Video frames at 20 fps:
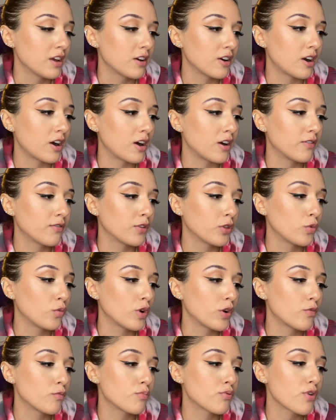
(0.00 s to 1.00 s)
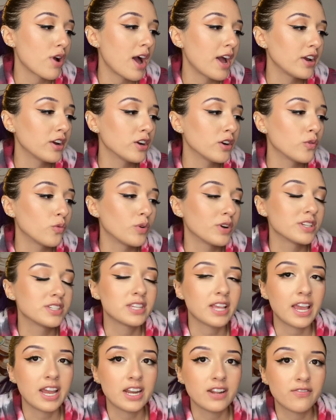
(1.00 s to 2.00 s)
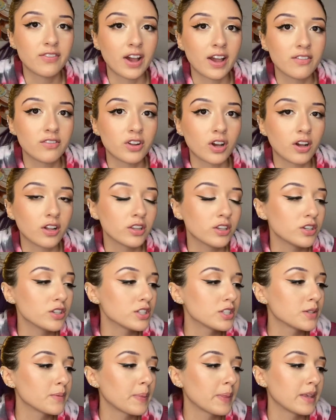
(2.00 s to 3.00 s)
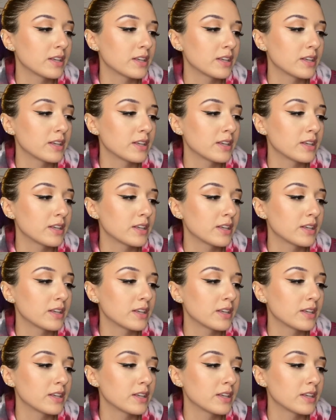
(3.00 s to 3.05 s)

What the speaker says: for the one prior was $85.